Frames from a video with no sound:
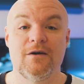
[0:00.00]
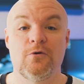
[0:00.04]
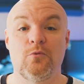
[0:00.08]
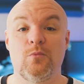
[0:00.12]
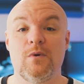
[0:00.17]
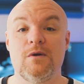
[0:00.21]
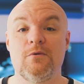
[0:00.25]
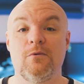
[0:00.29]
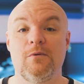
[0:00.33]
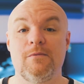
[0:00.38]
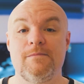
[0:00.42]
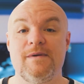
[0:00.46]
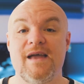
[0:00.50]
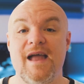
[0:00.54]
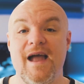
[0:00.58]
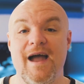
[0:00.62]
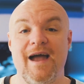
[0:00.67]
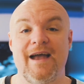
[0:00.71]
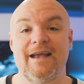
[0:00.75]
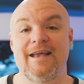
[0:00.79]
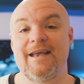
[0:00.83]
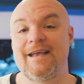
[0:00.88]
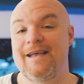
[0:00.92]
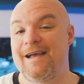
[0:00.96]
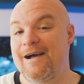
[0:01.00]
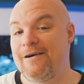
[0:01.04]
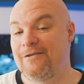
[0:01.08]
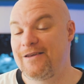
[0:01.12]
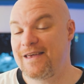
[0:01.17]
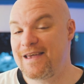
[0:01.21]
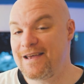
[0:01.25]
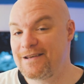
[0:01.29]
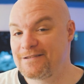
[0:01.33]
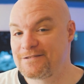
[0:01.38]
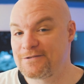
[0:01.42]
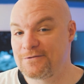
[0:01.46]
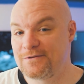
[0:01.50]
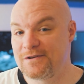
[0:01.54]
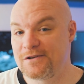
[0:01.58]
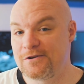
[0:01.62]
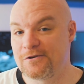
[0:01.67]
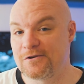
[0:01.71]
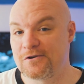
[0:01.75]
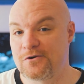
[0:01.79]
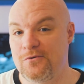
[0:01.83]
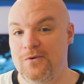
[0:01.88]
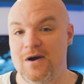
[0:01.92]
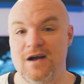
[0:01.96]
We will be hanging out, answering
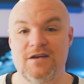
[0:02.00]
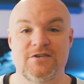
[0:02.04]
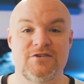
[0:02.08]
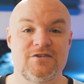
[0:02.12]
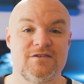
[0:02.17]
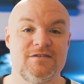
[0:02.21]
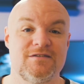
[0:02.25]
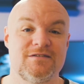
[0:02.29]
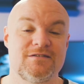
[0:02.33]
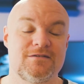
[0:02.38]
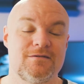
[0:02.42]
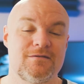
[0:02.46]
your questions.